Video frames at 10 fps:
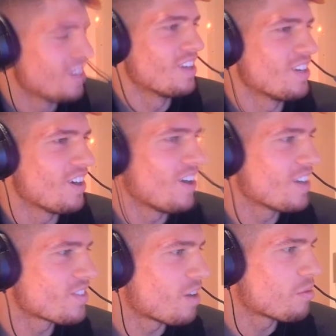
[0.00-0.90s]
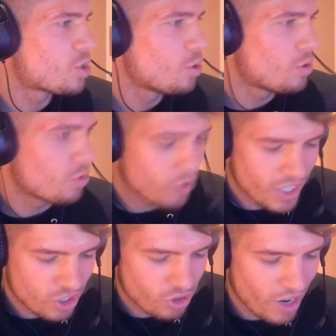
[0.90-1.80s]
no, I, I was, you, you really
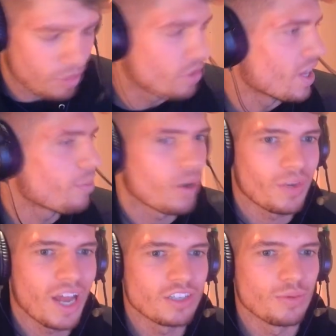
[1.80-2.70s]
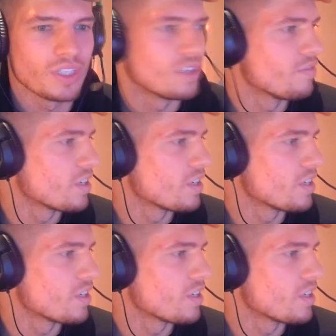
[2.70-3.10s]
distracted me with that, but I'm glad you missed it.